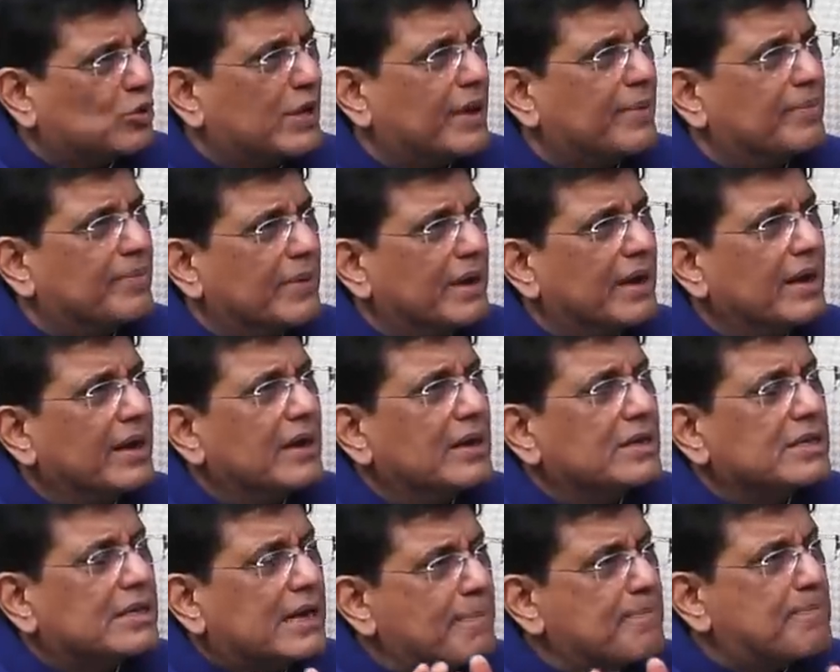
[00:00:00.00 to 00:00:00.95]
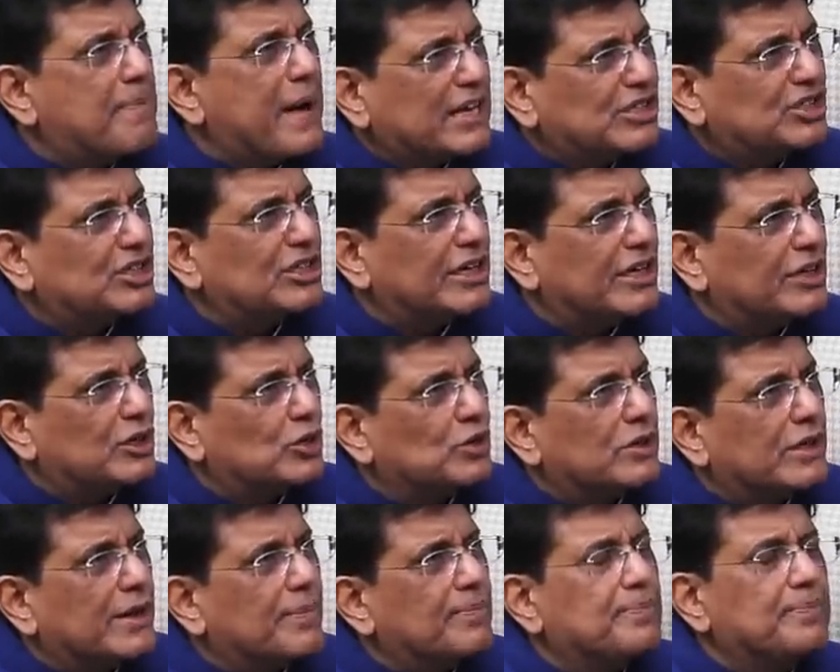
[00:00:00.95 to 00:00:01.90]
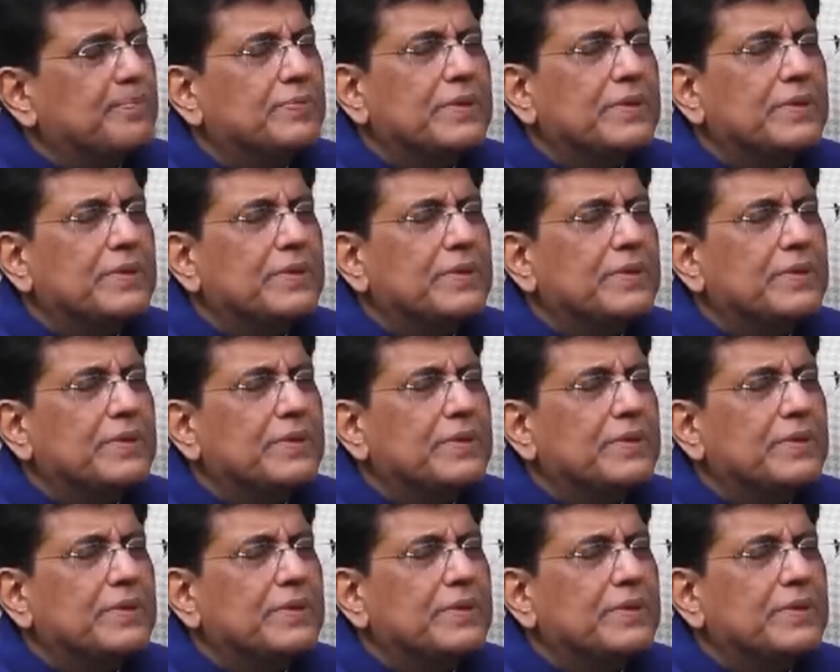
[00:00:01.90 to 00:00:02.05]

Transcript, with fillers: to them, compassionate to them.